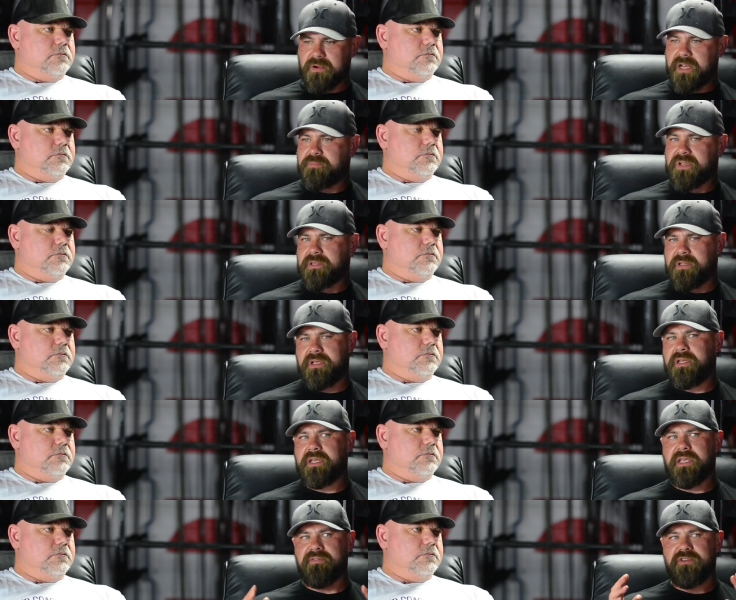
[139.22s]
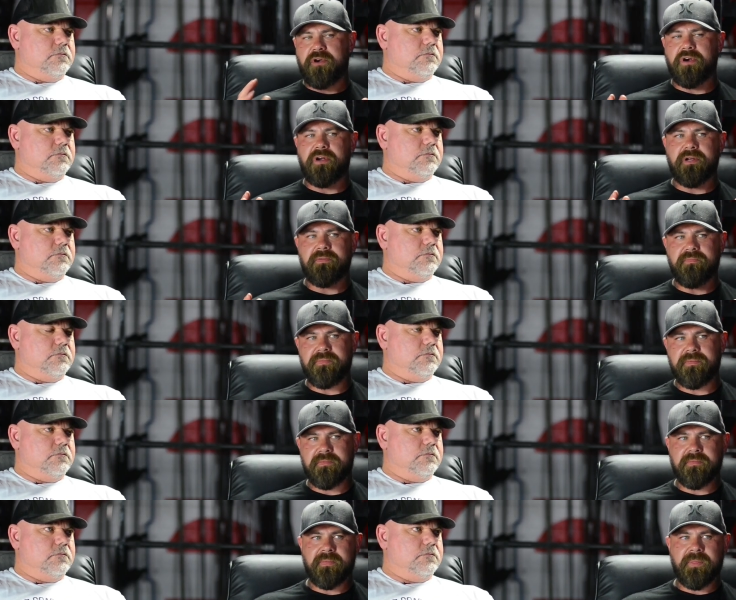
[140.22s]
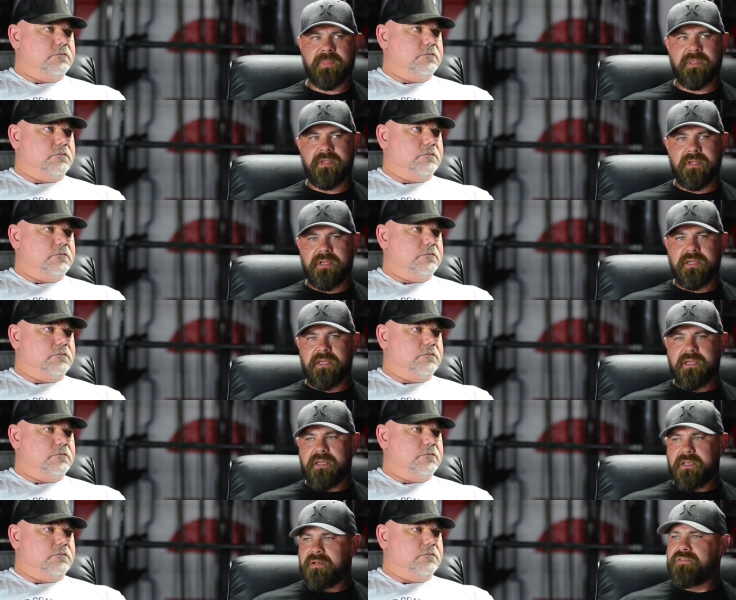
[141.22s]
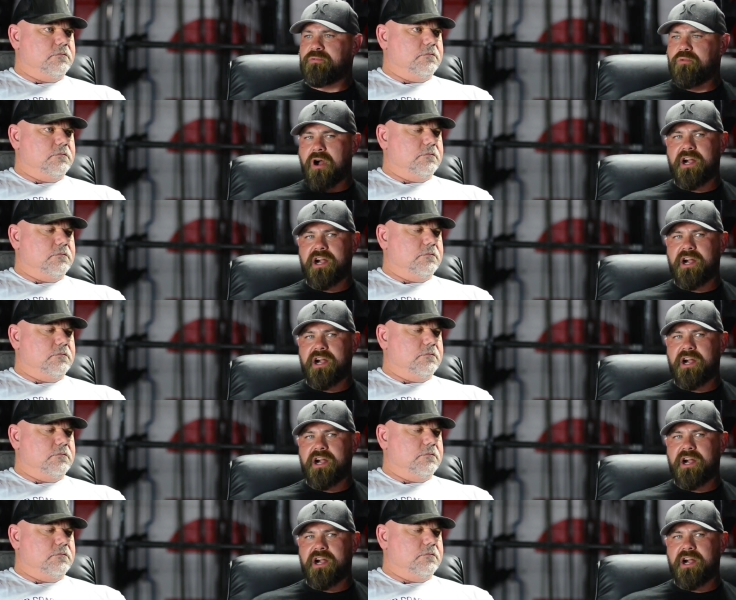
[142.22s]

Speaker 1: right? But if you're, you know, if you're